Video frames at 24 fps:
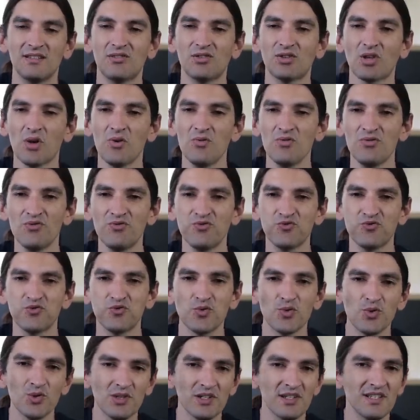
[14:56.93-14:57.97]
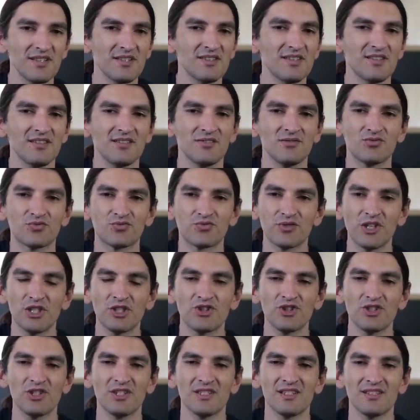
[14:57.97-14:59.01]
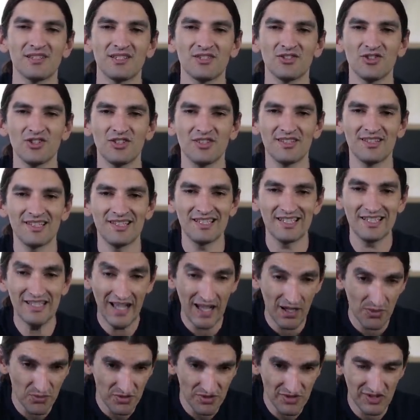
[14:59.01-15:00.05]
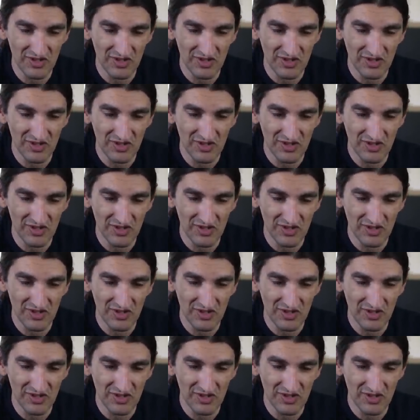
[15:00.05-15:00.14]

tone fullness and richness and just sound